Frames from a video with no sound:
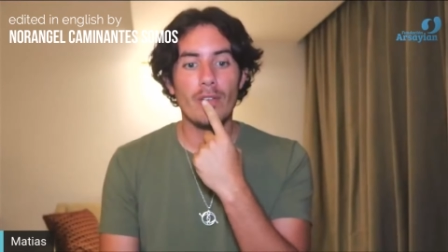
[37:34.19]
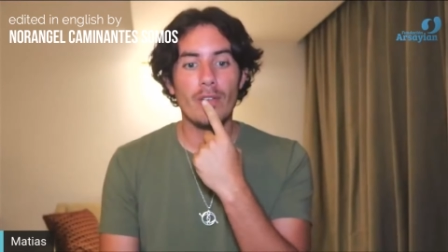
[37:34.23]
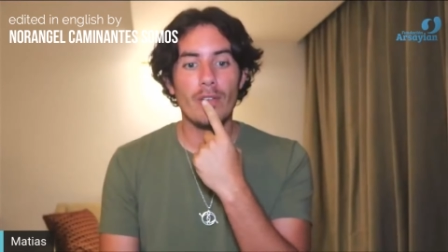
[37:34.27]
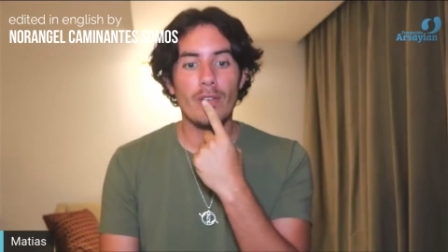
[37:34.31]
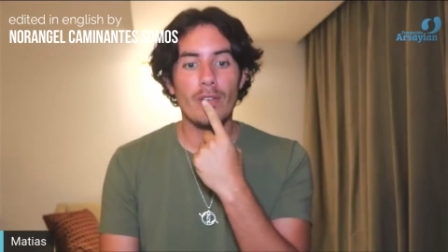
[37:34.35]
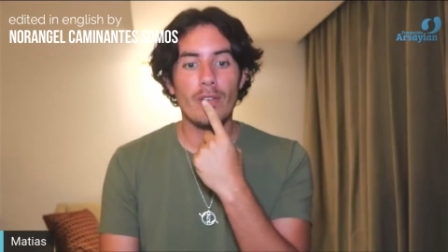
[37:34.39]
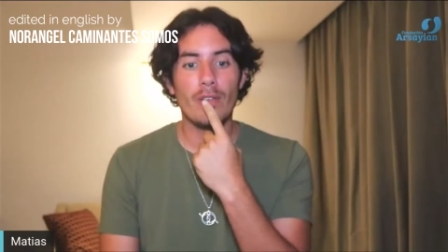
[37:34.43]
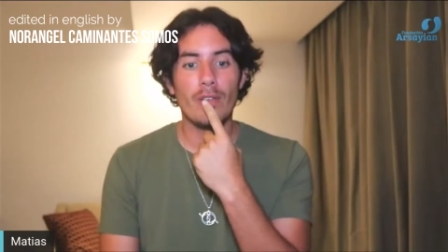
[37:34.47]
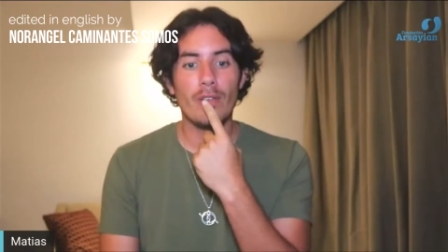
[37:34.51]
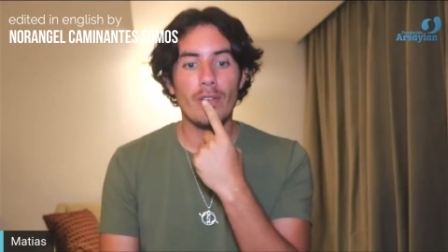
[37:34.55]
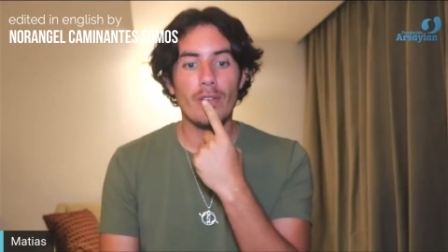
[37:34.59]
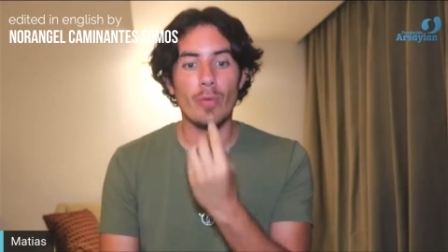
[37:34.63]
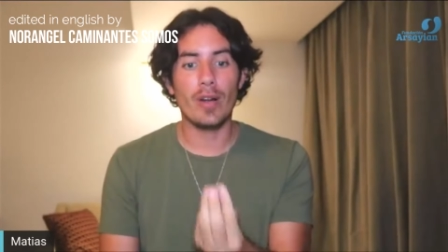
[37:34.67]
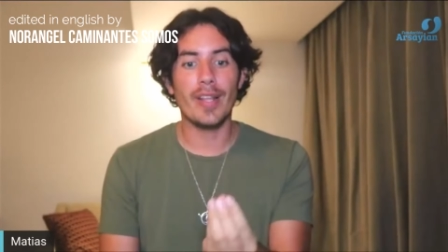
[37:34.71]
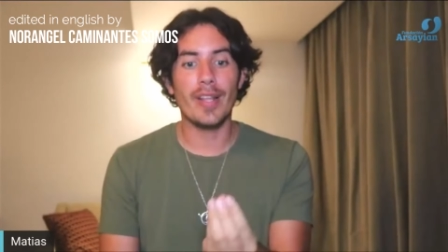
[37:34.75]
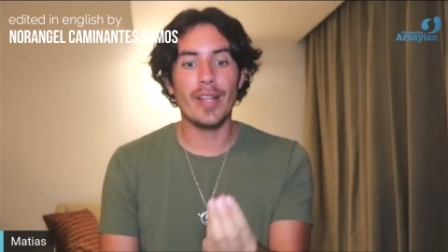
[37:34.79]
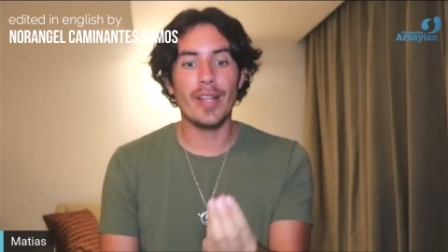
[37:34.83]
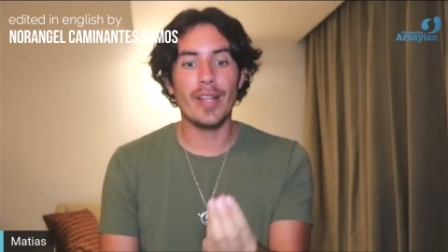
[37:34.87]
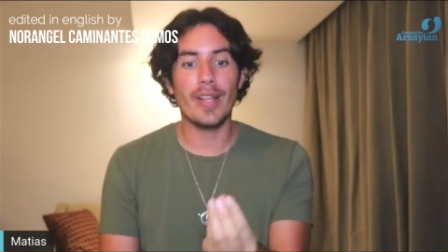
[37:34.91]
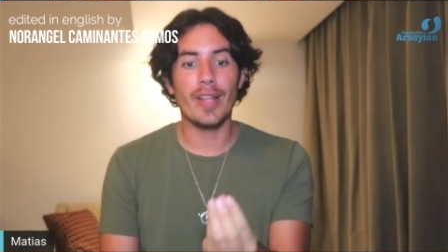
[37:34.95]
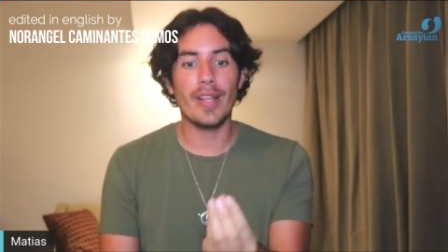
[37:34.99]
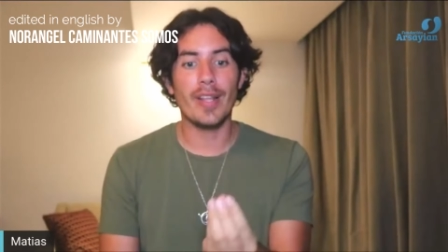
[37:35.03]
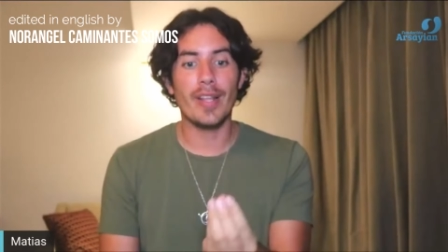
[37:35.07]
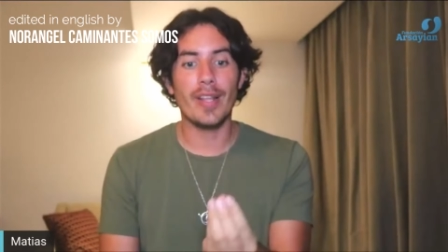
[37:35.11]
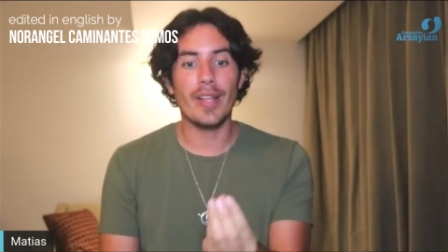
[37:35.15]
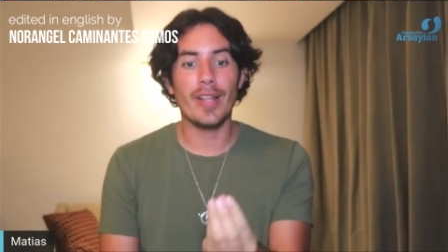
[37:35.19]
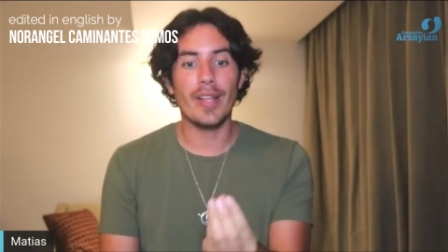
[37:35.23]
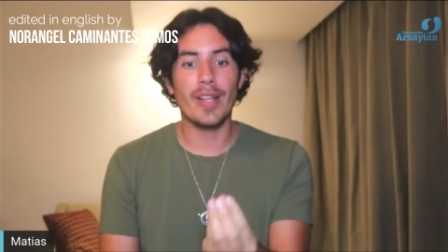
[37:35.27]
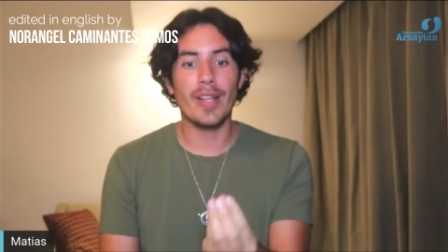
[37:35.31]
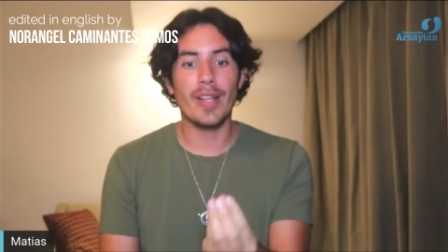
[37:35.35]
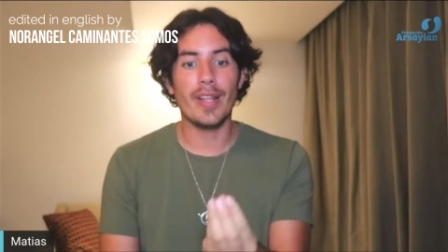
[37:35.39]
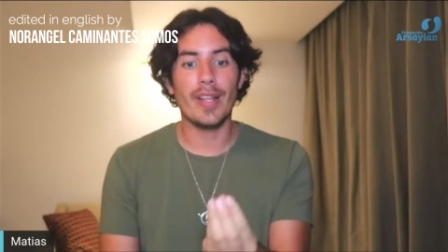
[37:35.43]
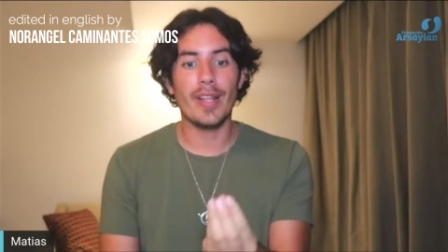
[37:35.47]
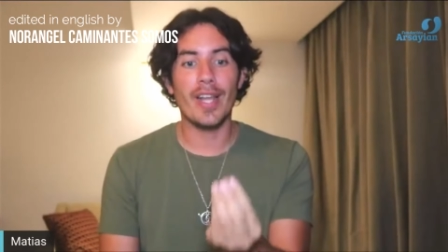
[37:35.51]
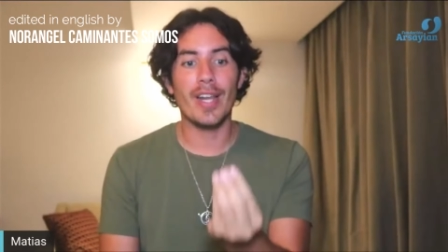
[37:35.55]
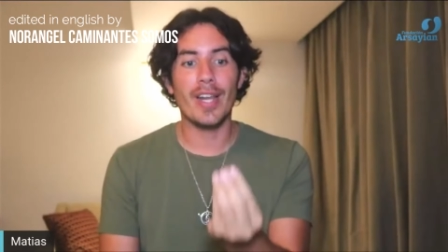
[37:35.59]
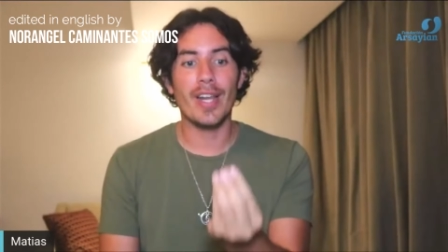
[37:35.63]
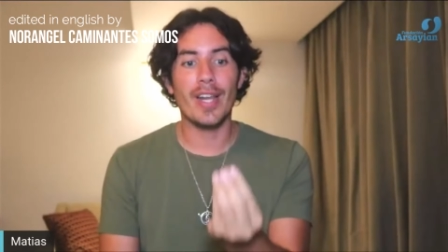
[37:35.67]
where the energy
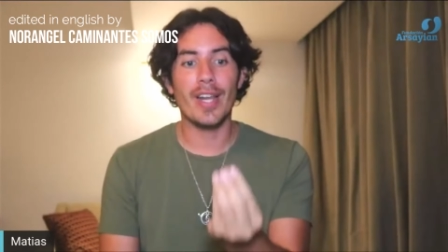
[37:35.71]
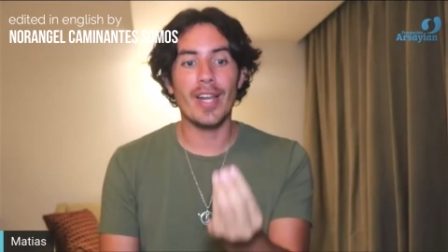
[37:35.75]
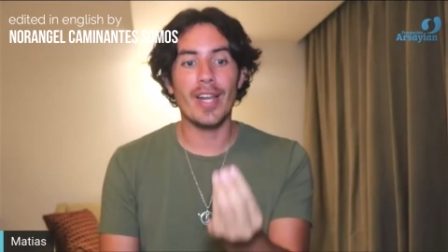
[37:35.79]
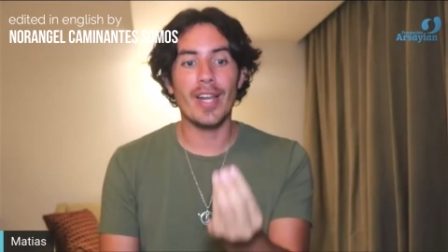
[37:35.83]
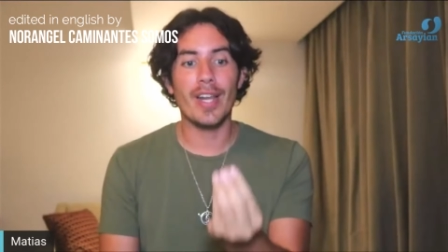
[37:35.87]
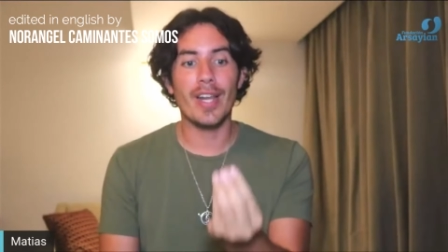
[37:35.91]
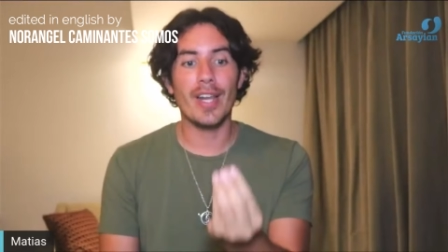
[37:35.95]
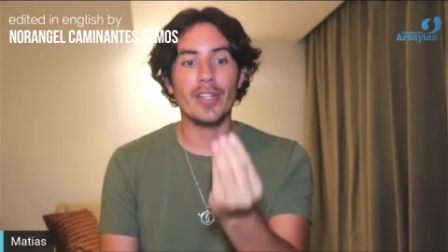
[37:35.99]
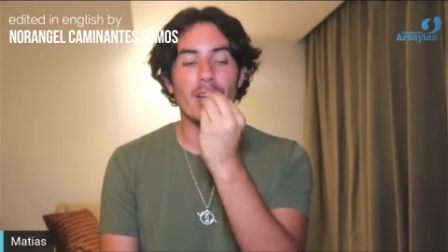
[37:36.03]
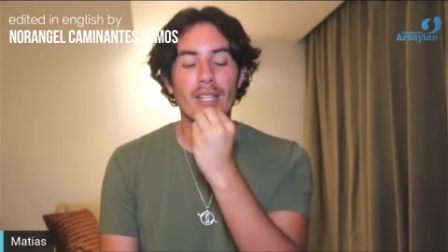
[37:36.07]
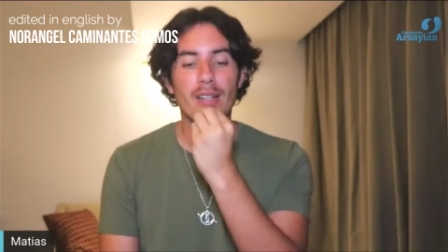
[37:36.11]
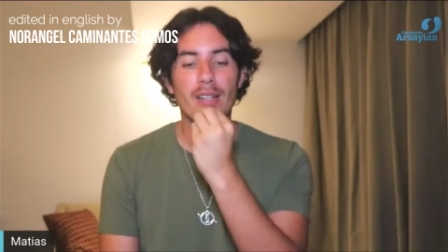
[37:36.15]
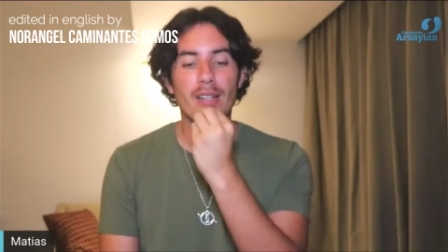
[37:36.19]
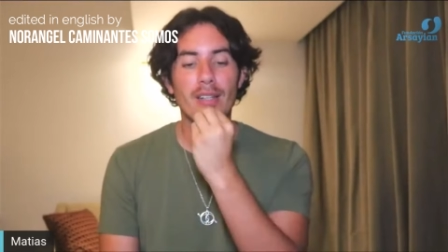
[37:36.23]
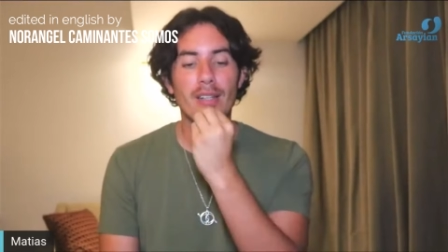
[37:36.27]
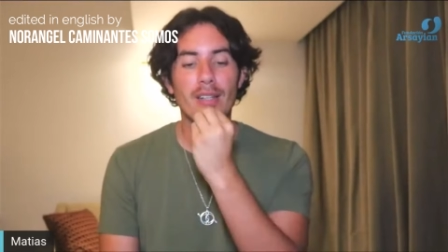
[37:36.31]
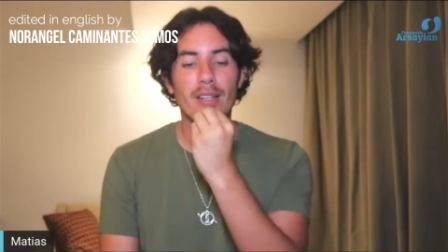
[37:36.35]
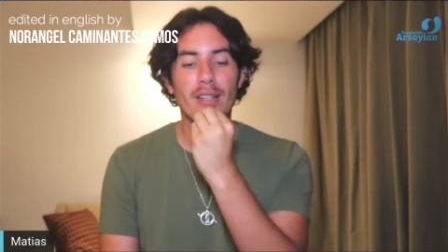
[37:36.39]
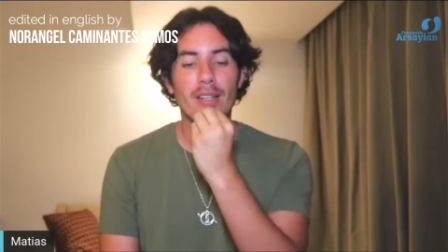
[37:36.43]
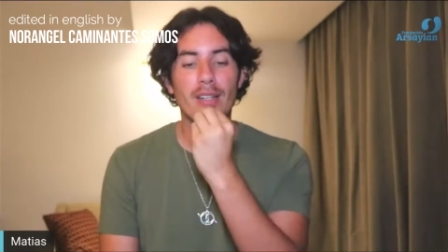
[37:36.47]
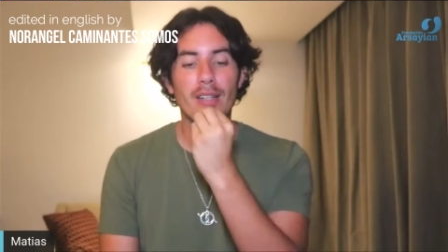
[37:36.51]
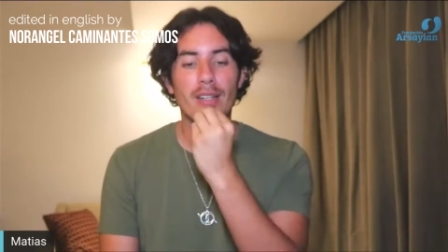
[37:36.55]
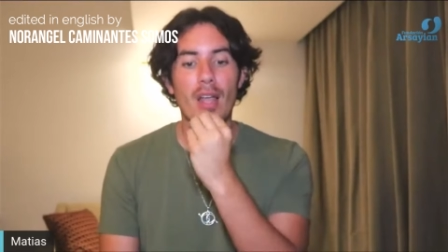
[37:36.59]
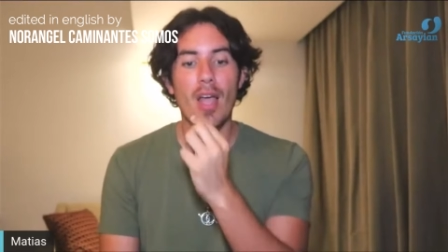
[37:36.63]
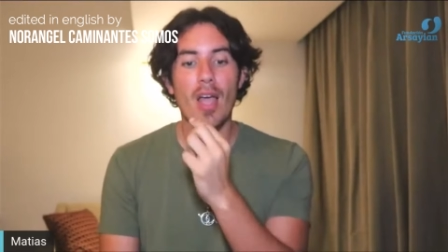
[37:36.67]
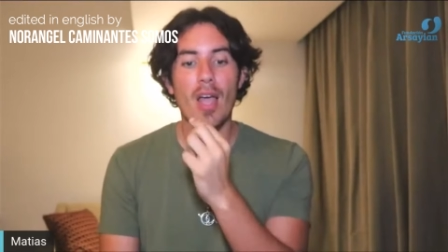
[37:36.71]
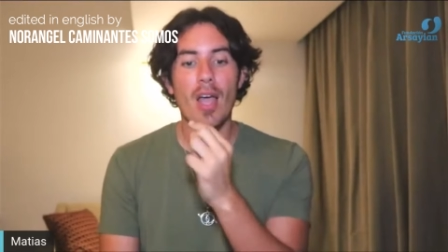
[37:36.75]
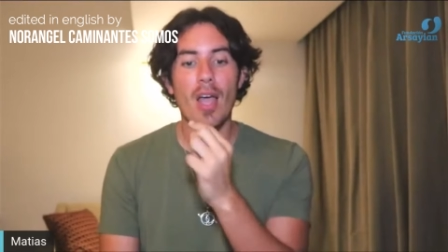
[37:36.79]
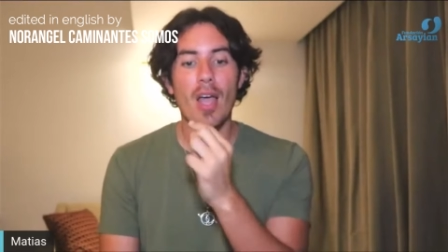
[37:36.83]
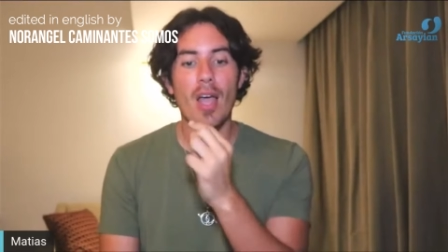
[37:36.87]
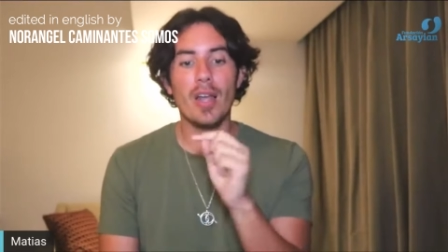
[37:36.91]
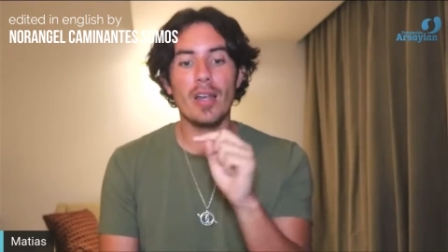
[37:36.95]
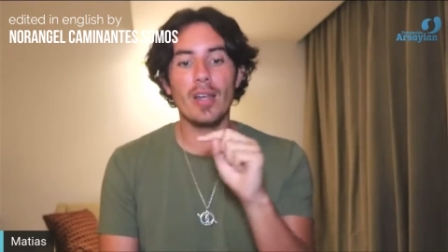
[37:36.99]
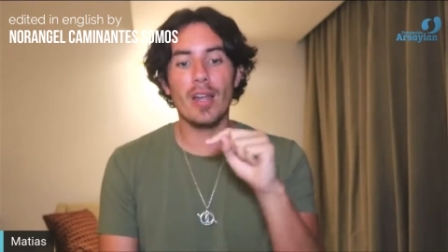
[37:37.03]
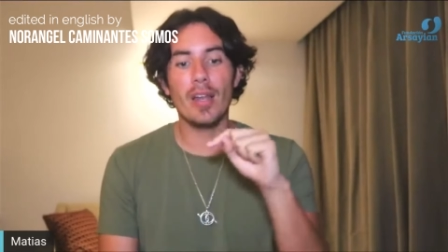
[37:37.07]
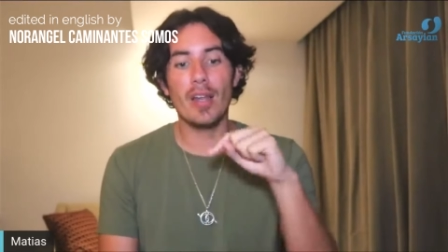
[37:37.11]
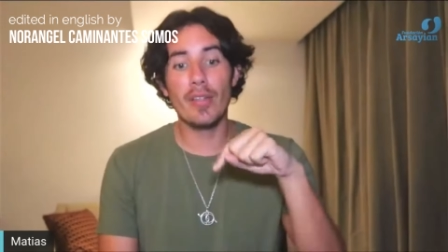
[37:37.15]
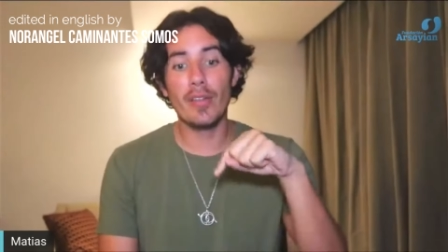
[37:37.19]
comes in, and another
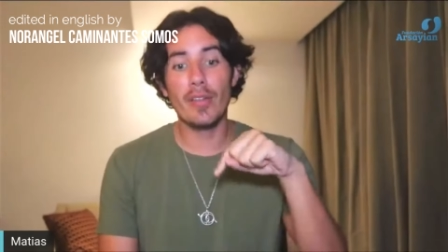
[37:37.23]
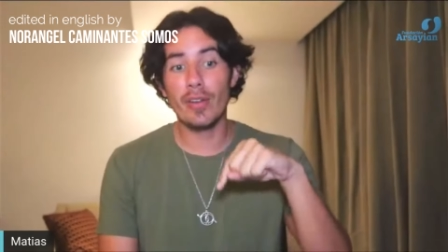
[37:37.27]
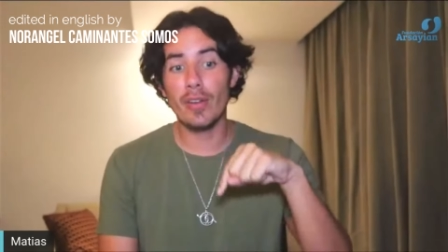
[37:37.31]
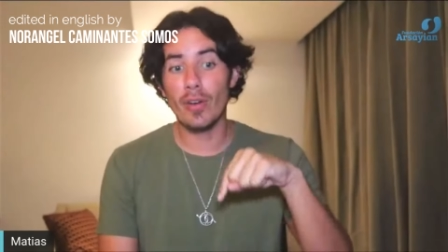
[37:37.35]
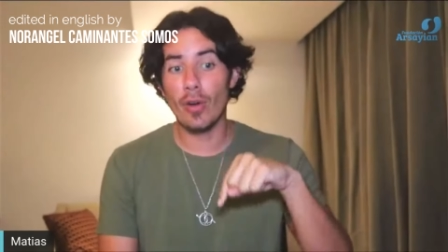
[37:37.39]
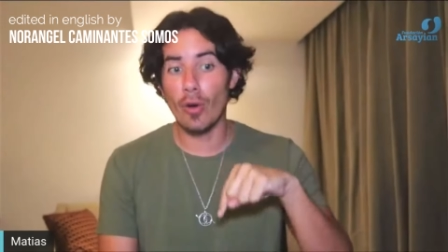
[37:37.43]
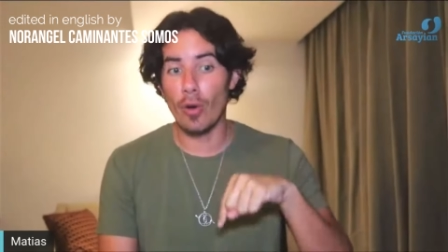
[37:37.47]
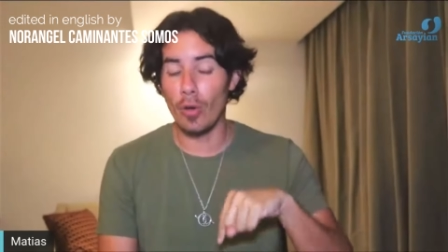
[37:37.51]
hole